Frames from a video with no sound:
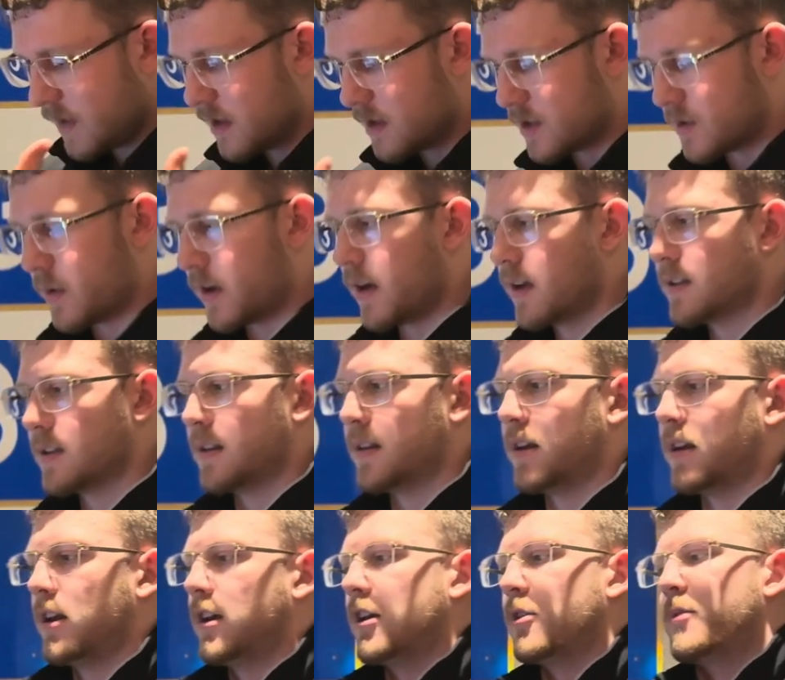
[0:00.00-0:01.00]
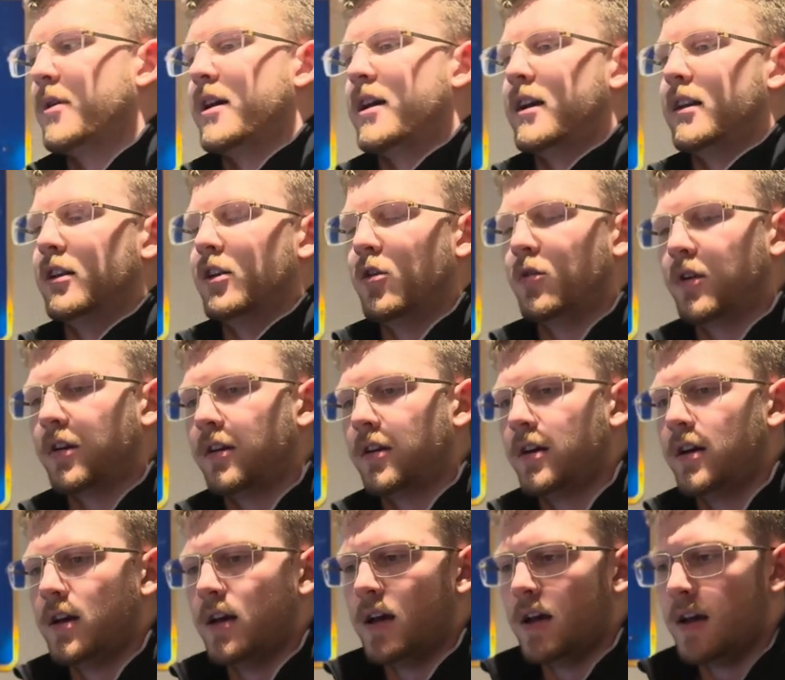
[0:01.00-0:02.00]
So I got to thinking in my head, Logan,
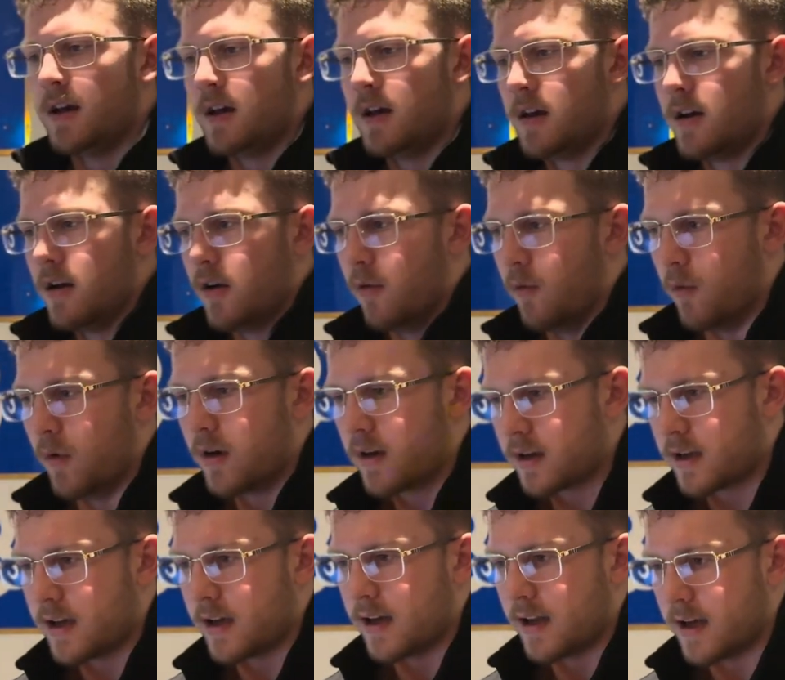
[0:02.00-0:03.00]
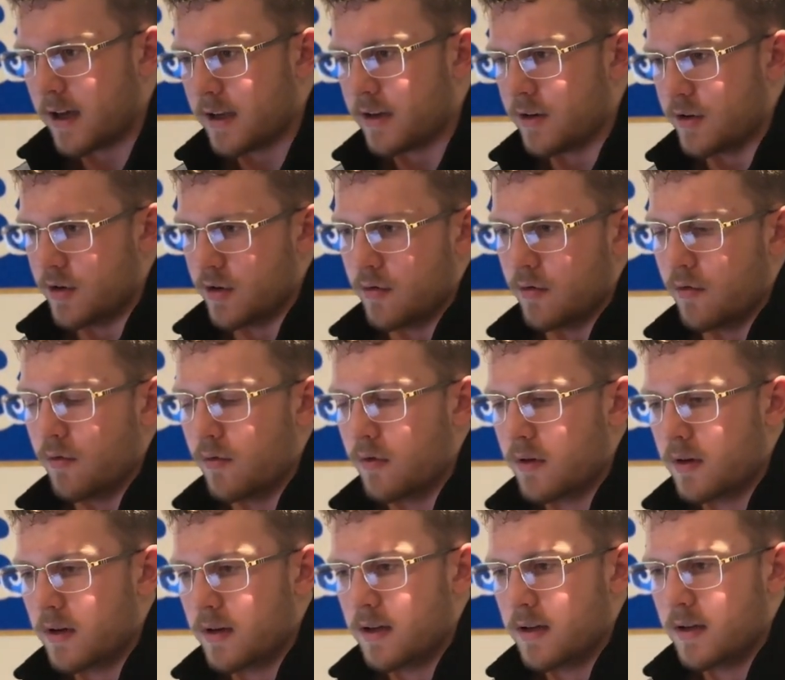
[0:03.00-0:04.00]
what can I do
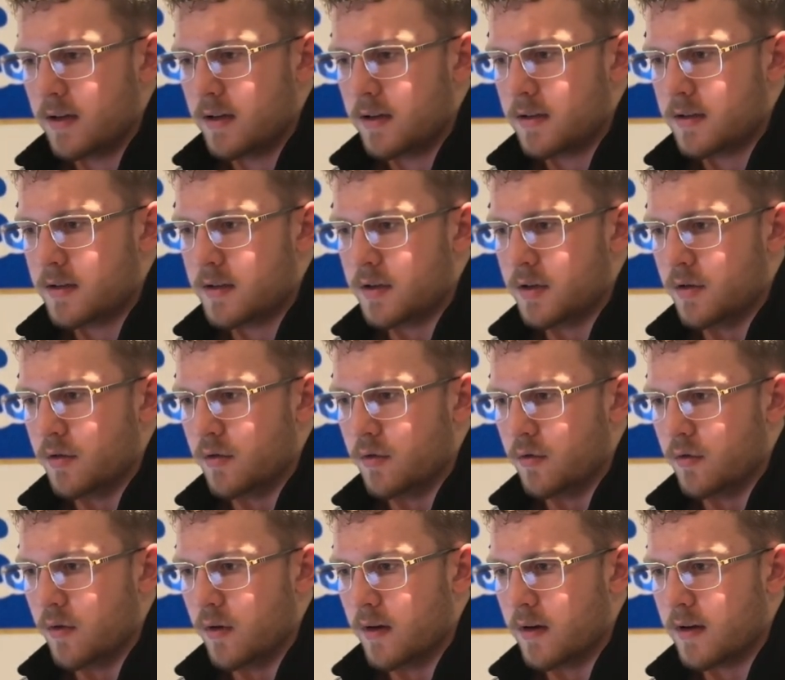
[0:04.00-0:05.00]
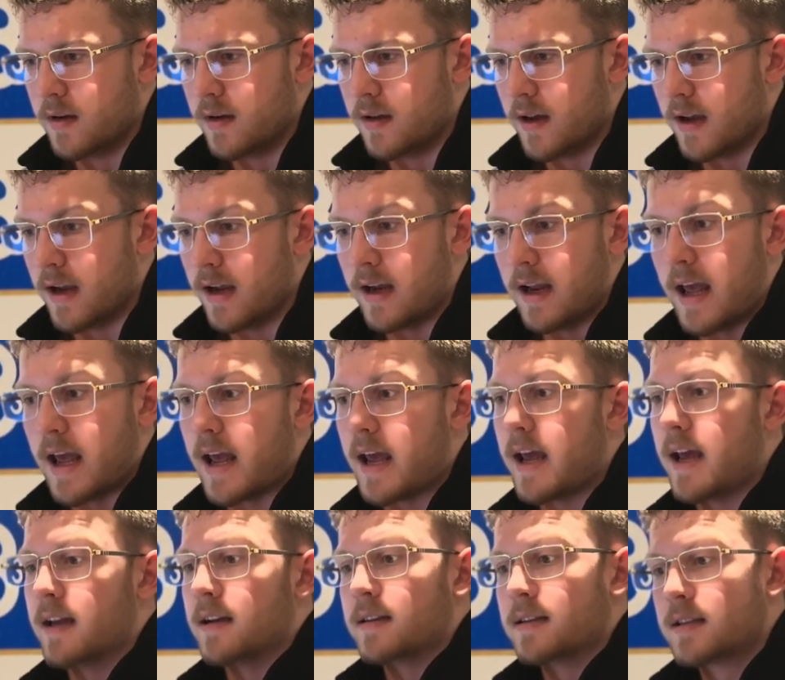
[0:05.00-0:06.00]
to
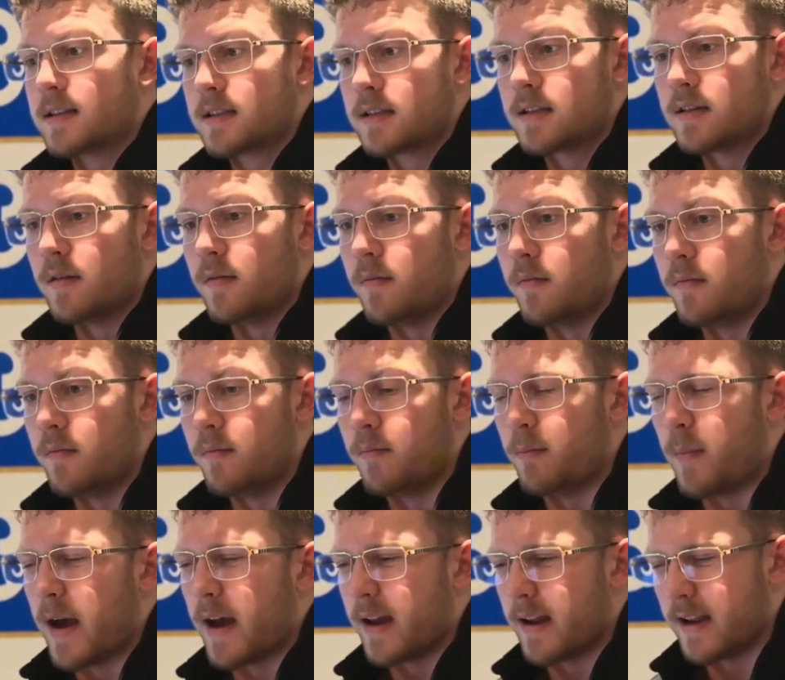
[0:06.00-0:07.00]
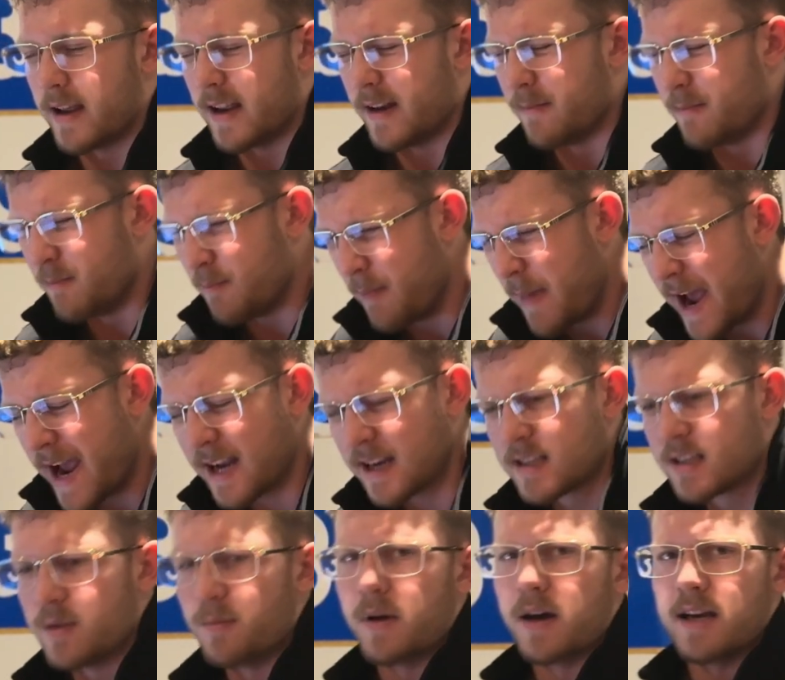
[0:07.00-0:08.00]
enhance and
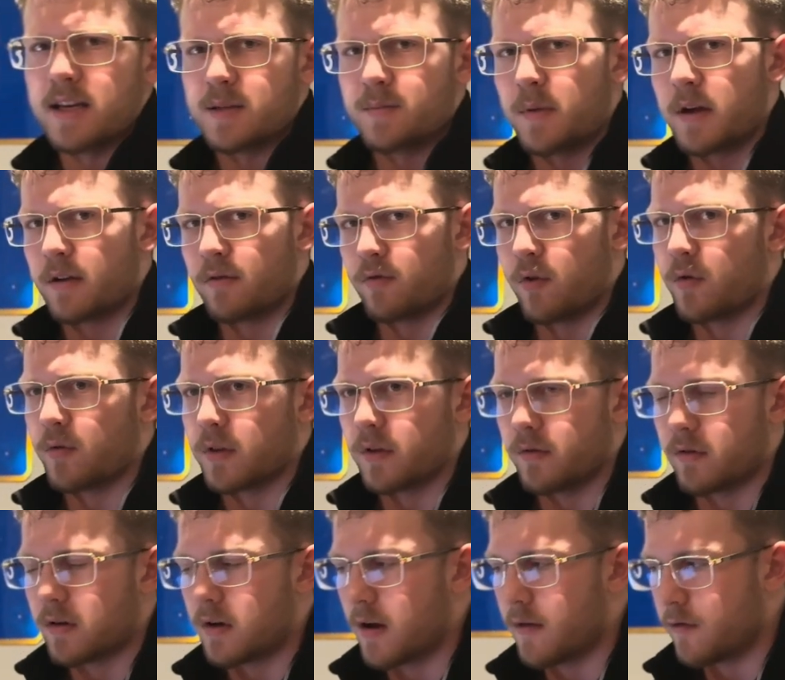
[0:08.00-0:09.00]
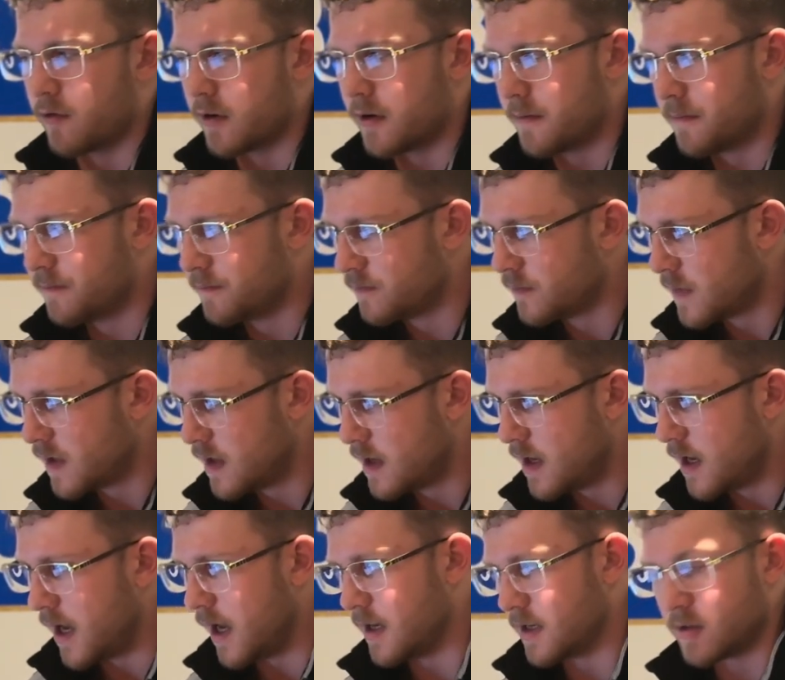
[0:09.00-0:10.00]
maximize my growth and recovery?
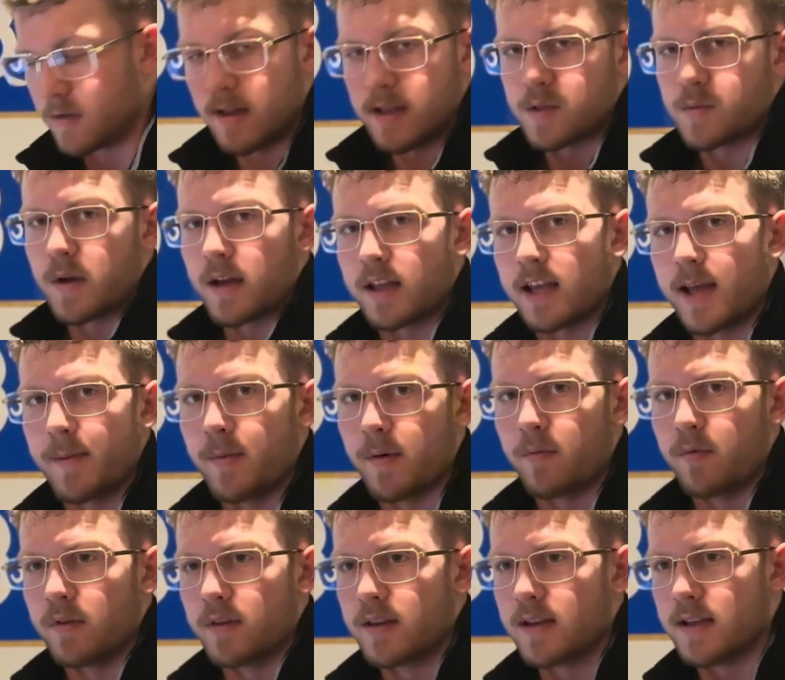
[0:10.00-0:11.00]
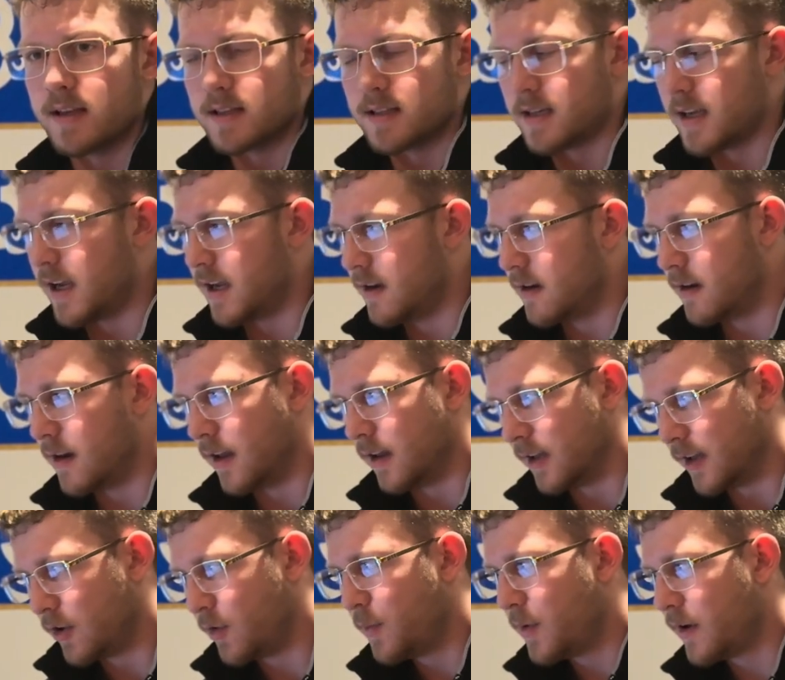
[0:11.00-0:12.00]
And so that's when I came up with this. And a
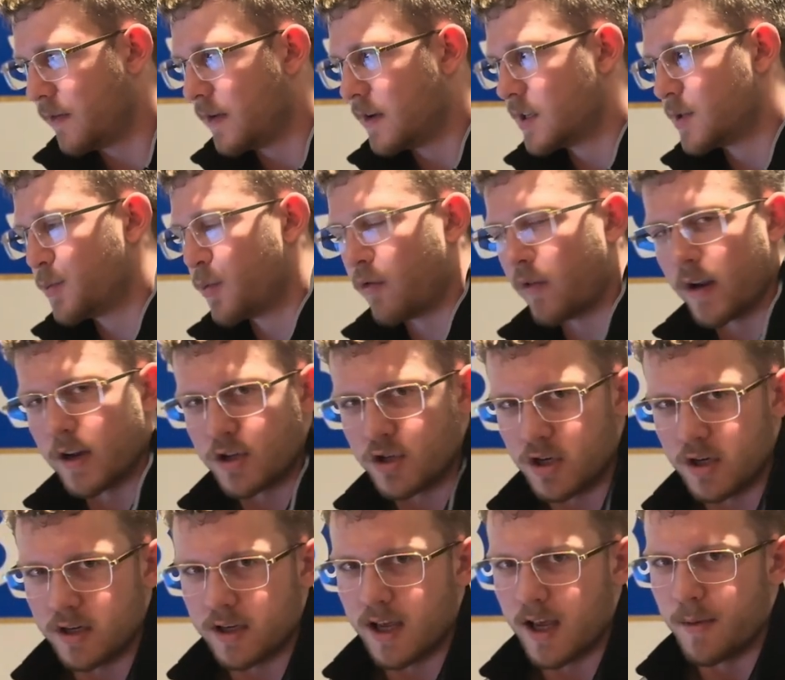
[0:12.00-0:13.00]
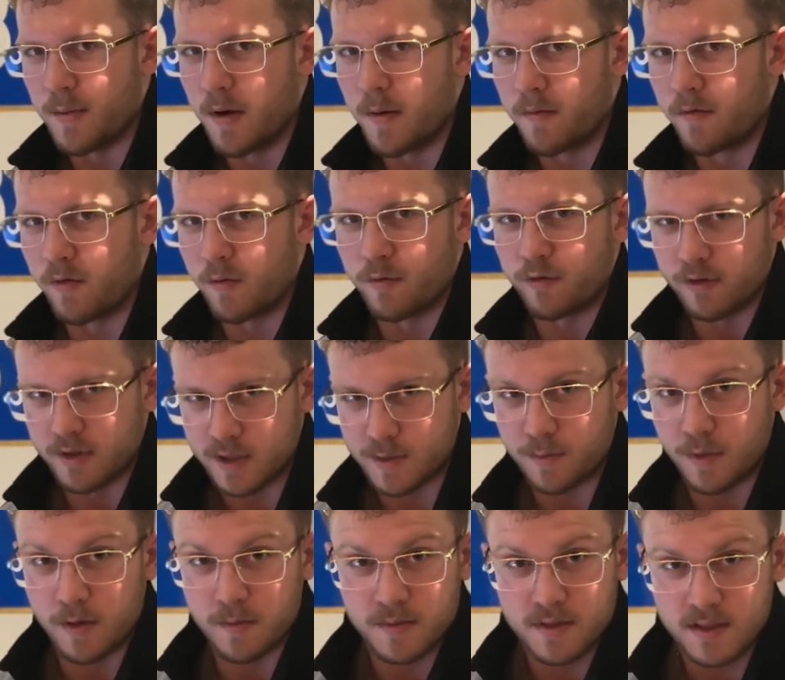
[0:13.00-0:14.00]
little bit of inspiration came up from Chris
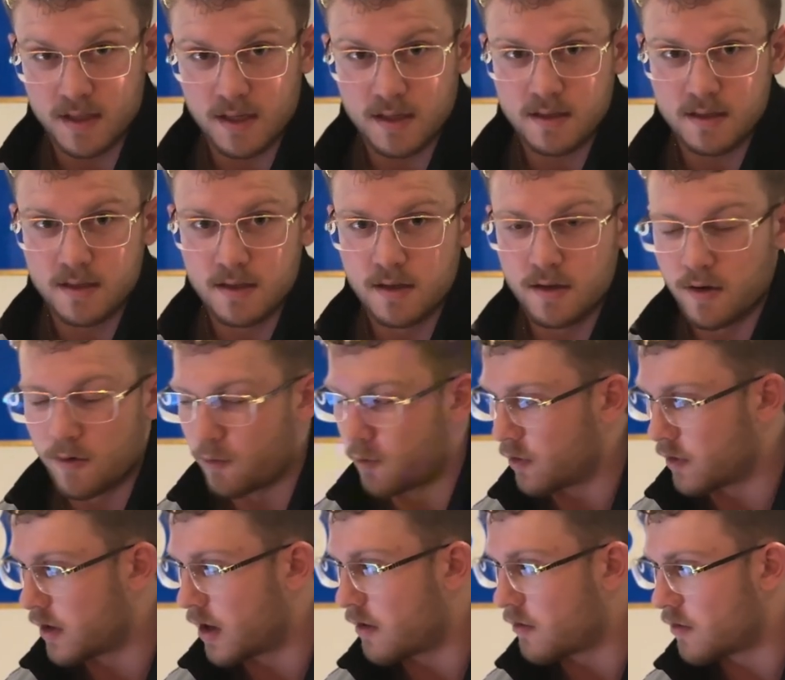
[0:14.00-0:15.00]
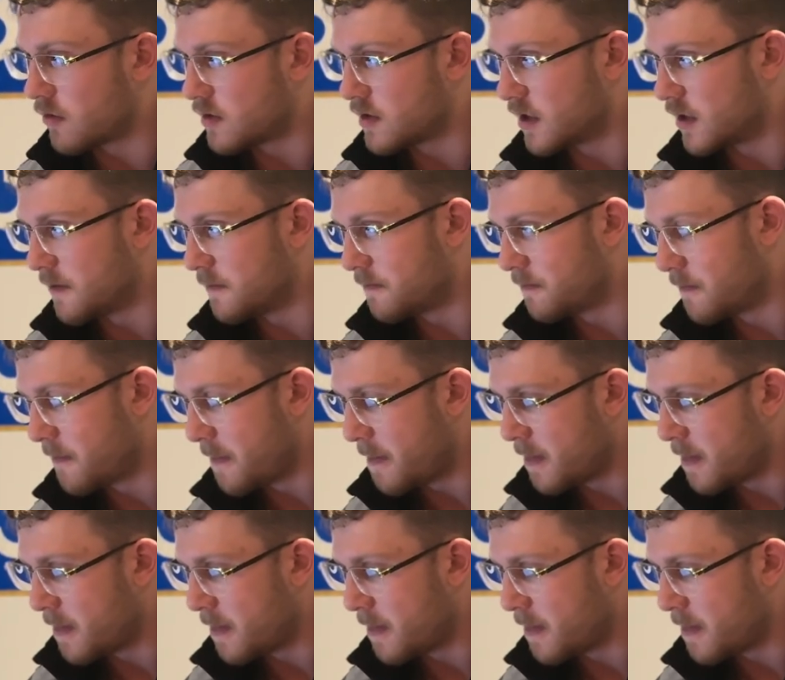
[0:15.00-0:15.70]
Bumstead's workout routine.